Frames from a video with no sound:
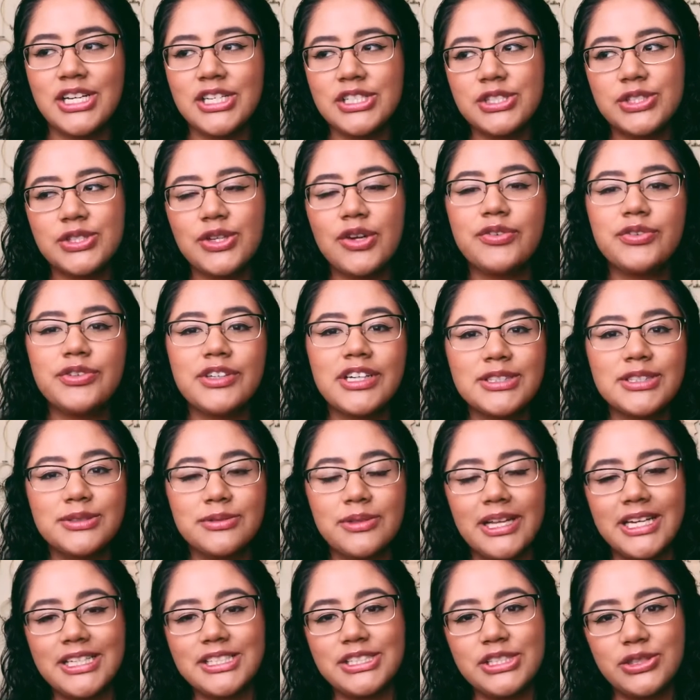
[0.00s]
So if you guys would
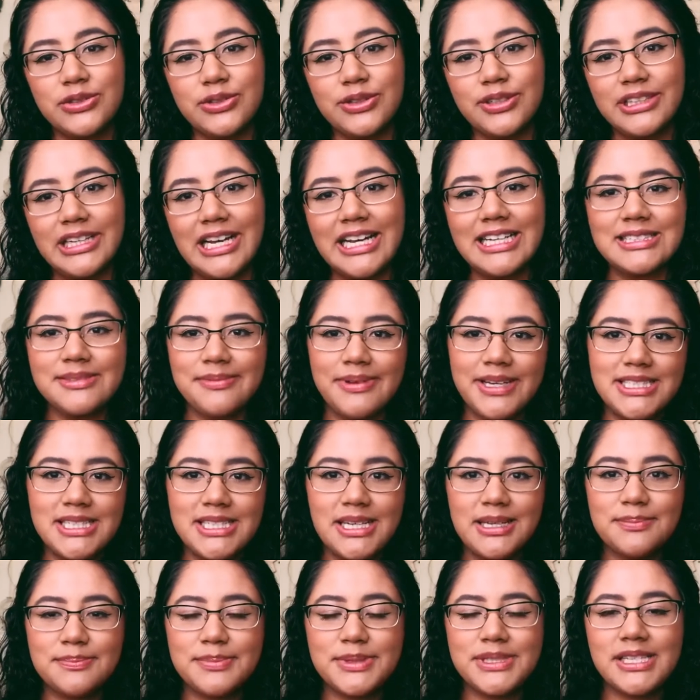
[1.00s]
like to utilize my
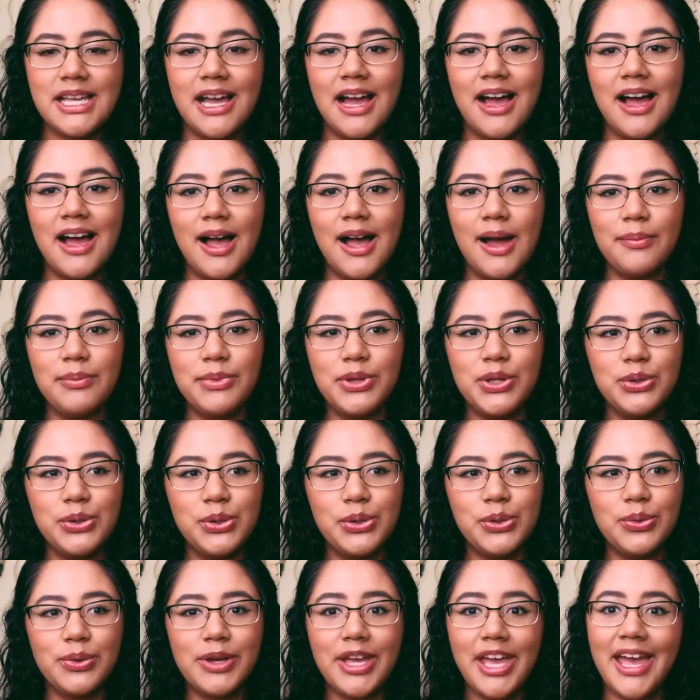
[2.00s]
tips,
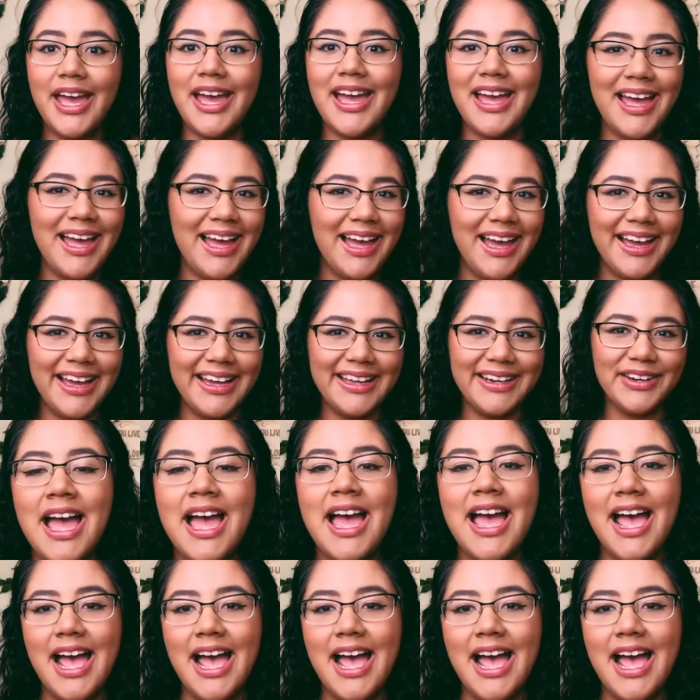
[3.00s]
you can.